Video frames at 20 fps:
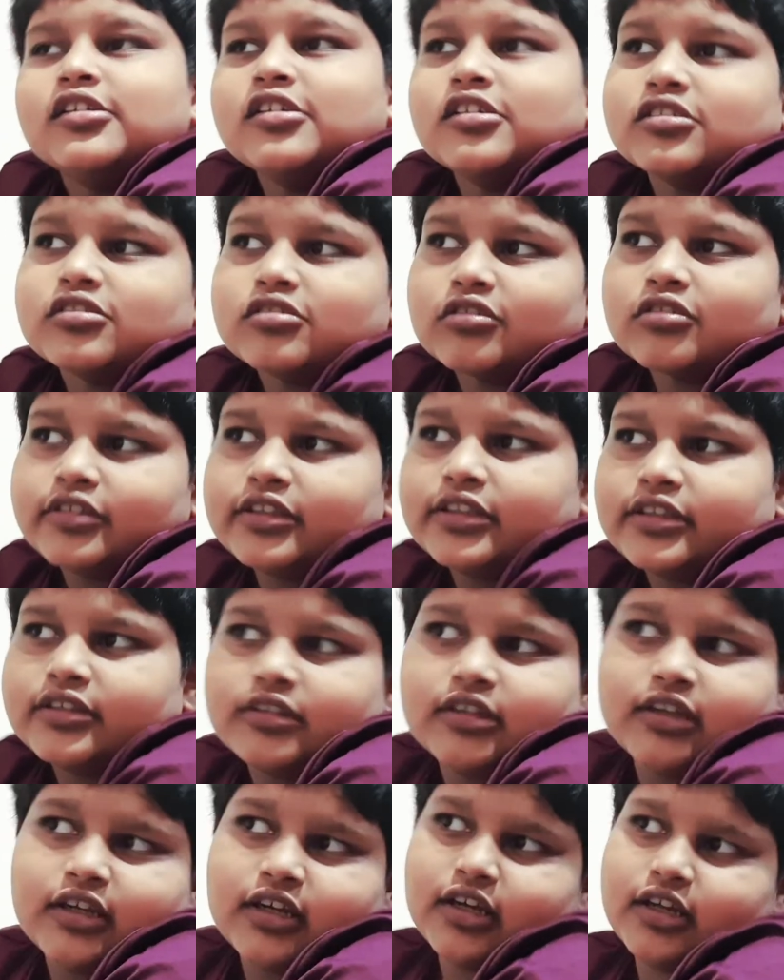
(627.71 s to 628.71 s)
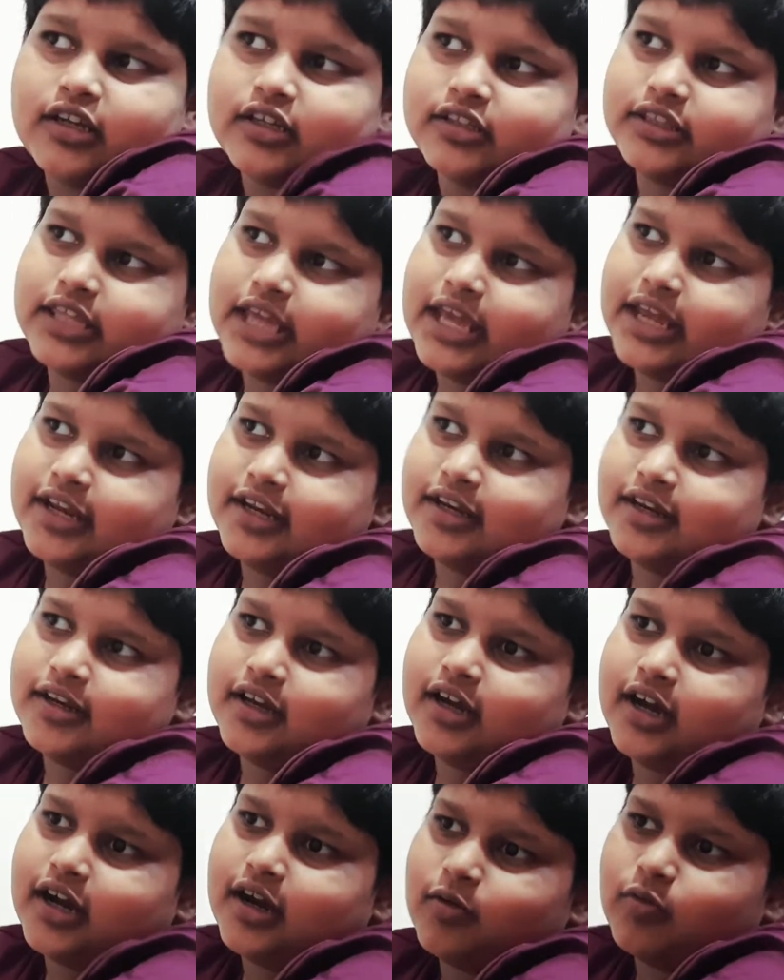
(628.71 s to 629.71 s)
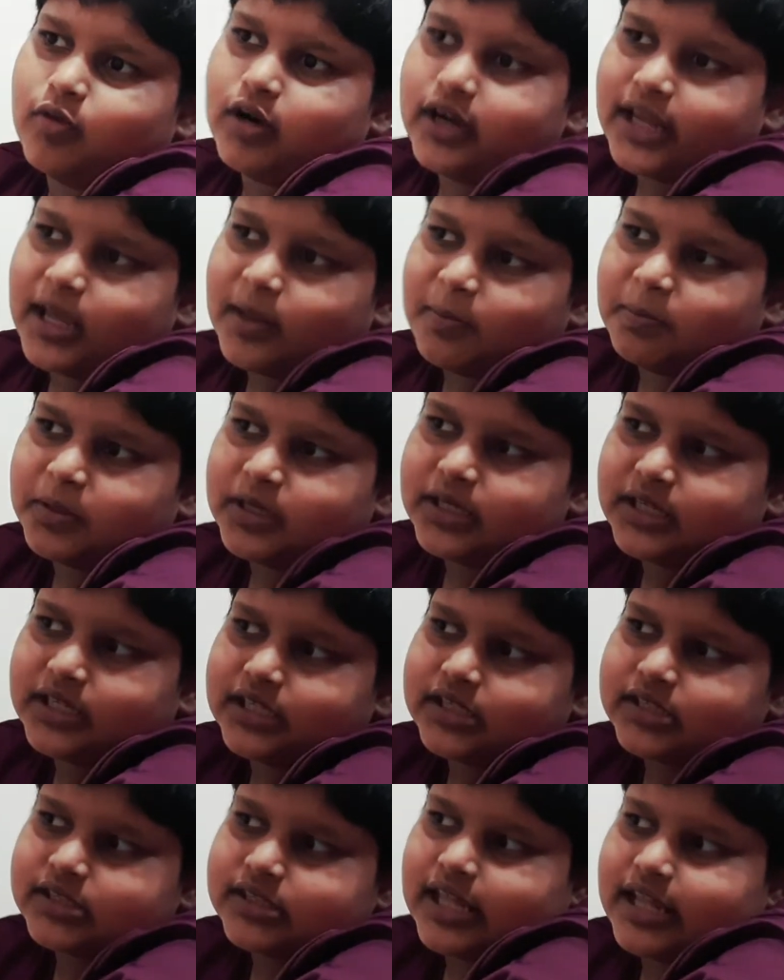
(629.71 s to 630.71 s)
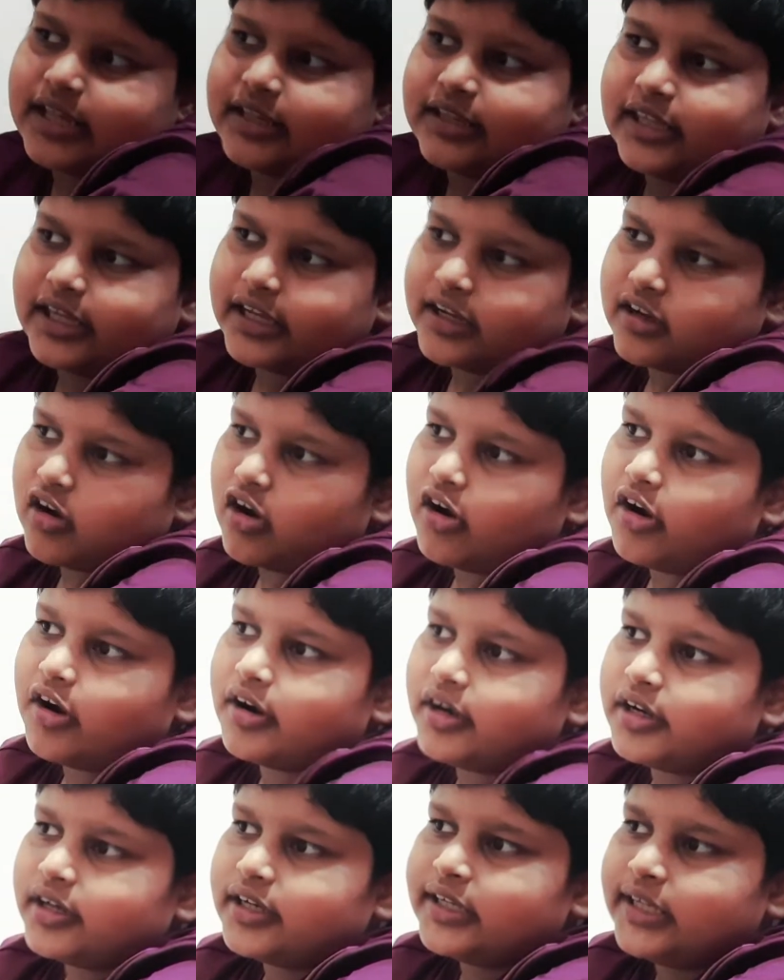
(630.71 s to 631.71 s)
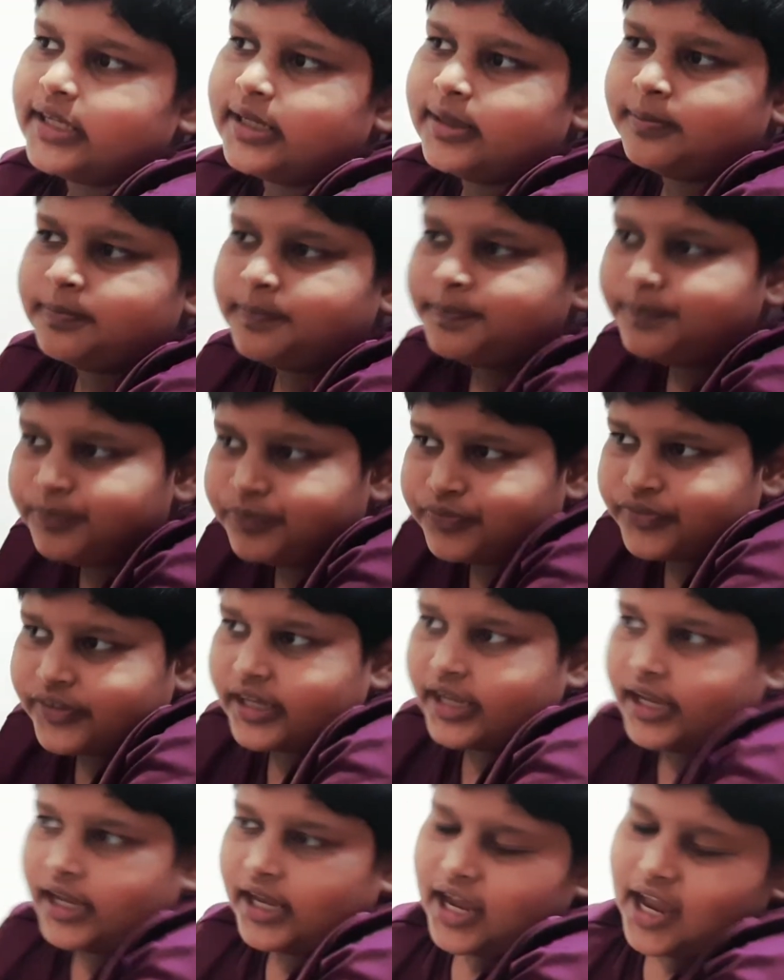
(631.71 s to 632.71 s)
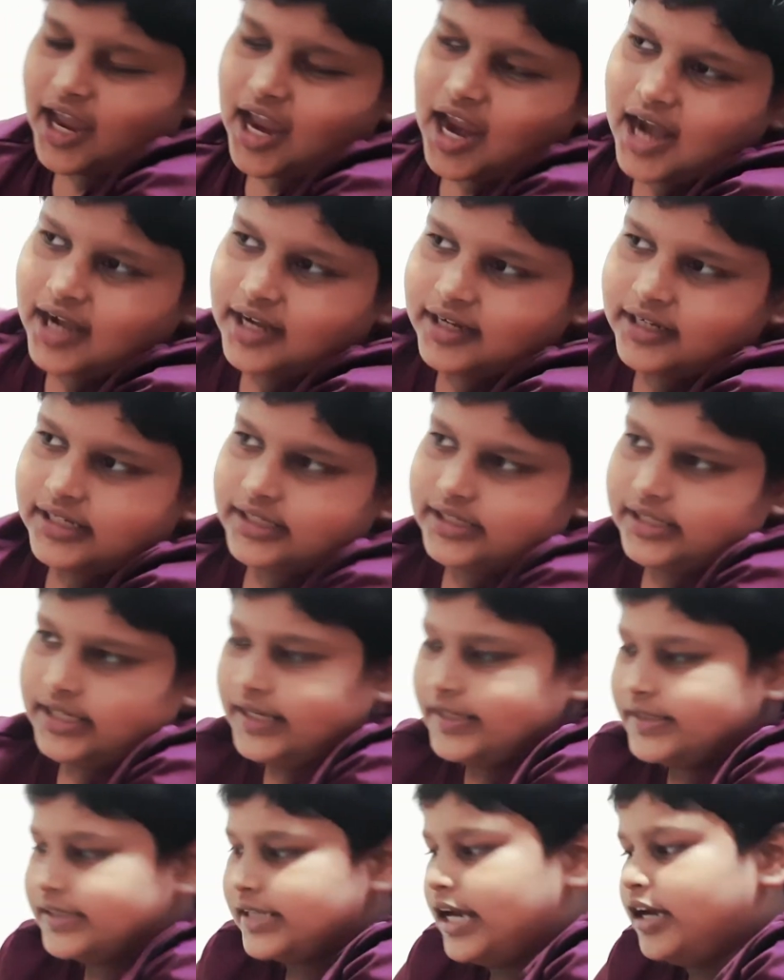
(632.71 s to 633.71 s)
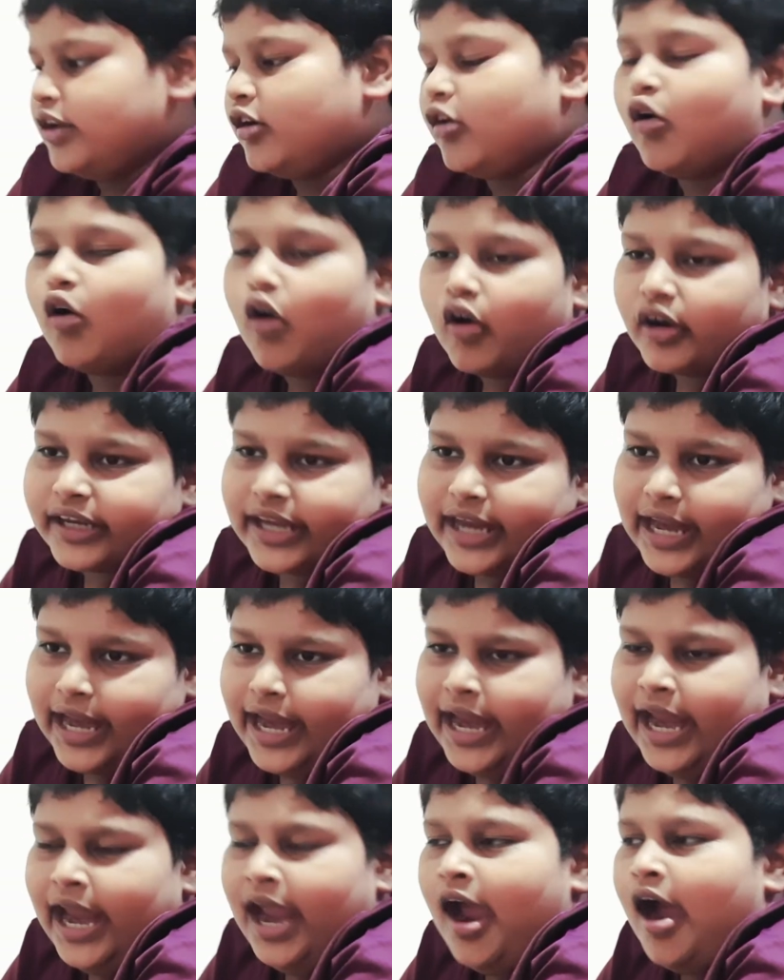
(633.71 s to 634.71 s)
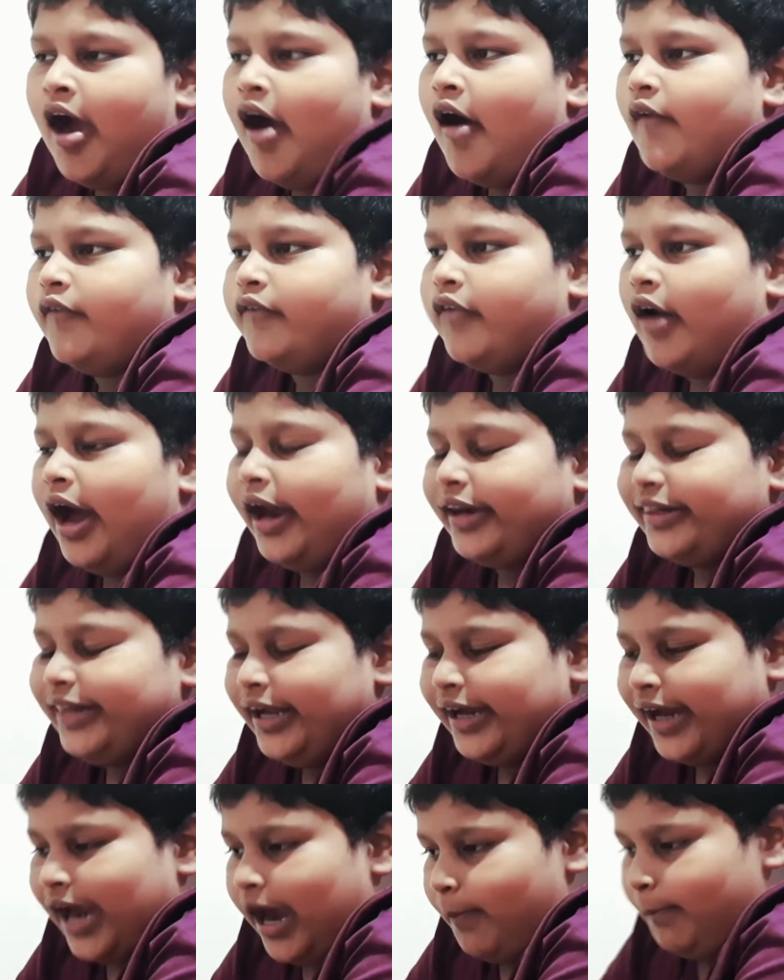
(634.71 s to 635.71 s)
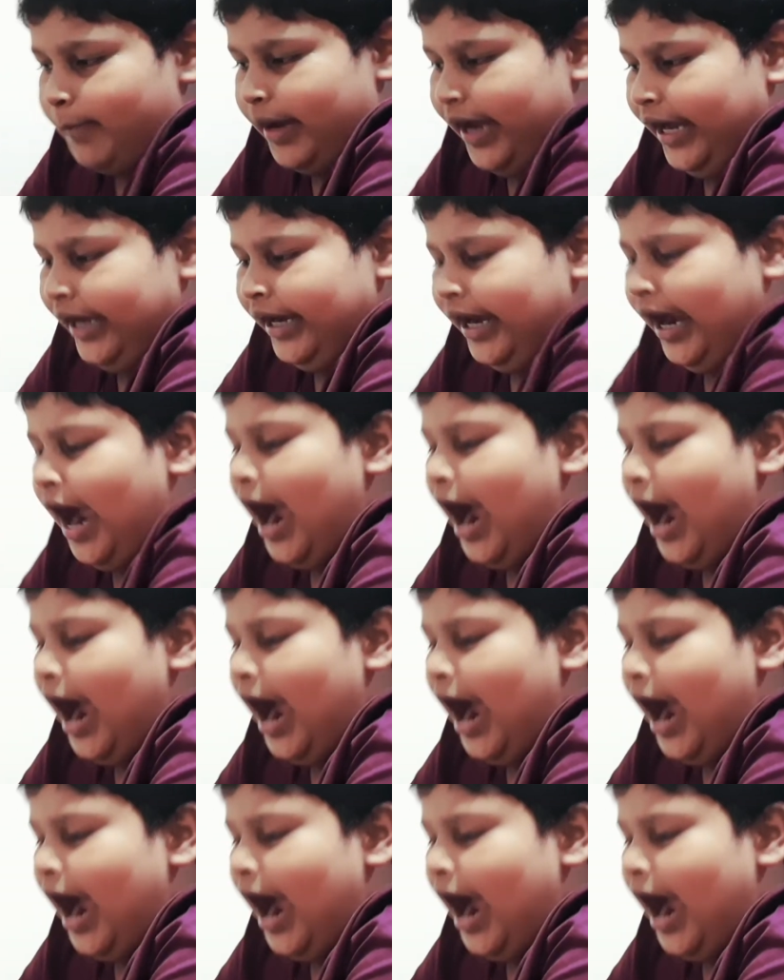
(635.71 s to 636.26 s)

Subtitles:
So then what happened is, then they called him and he said okay for the coming.